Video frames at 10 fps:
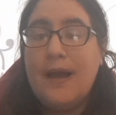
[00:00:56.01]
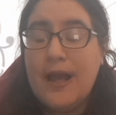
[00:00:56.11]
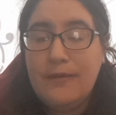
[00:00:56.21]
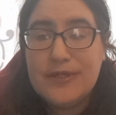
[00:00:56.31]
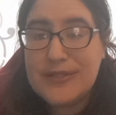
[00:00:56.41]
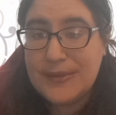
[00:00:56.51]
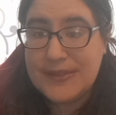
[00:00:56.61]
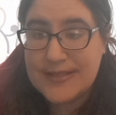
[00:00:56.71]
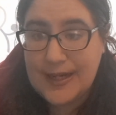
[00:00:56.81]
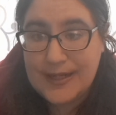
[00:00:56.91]
I was so
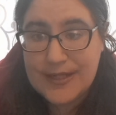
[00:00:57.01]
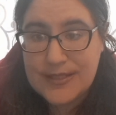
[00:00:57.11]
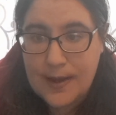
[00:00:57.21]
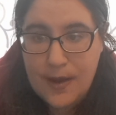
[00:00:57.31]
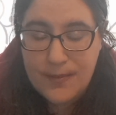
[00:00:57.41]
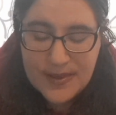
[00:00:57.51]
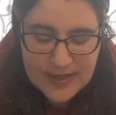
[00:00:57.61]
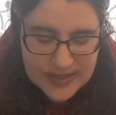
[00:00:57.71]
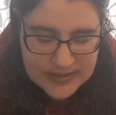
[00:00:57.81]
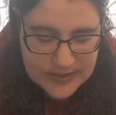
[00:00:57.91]
excited to open
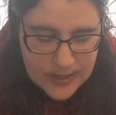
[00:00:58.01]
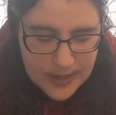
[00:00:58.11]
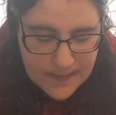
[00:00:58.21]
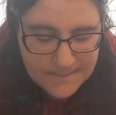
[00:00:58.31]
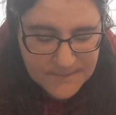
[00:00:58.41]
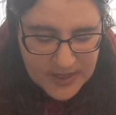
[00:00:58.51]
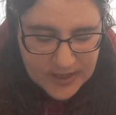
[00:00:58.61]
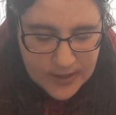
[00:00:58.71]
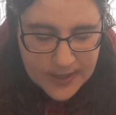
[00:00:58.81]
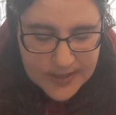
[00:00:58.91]
this
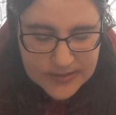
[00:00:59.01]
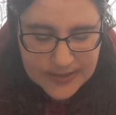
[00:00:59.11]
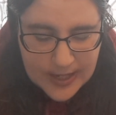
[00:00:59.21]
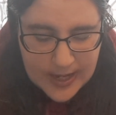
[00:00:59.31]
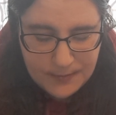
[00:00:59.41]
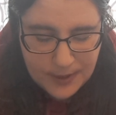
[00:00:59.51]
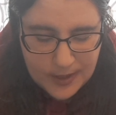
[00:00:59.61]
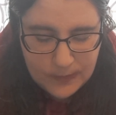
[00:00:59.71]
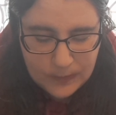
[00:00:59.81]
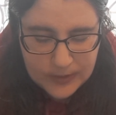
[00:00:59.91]
because I
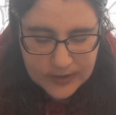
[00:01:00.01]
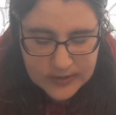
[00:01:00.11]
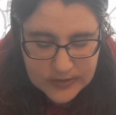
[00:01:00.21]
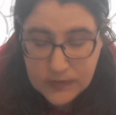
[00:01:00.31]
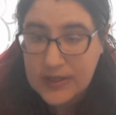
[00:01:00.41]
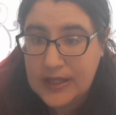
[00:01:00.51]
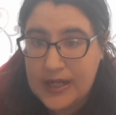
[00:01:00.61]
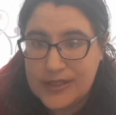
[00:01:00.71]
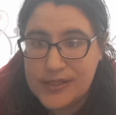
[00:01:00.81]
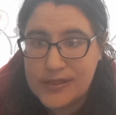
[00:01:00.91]
bought one of the new
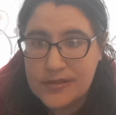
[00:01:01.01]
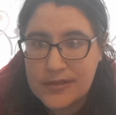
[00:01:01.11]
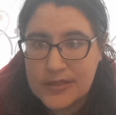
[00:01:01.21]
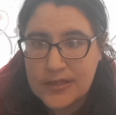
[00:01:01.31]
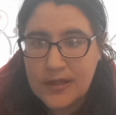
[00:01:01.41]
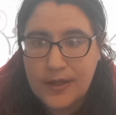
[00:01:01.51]
collections.